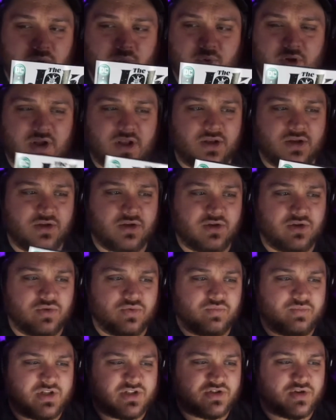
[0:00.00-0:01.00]
When
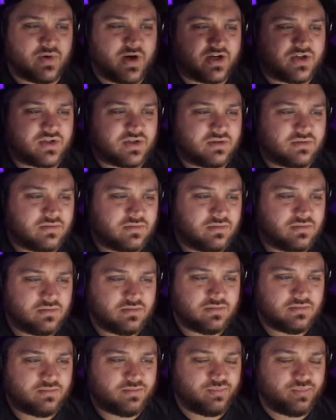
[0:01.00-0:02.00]
you misdirection
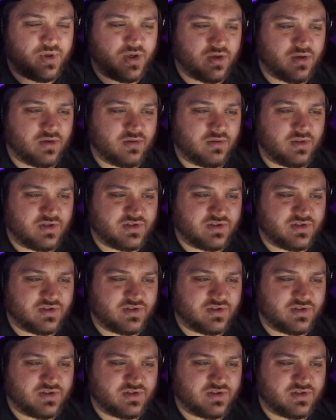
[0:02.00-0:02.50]
book.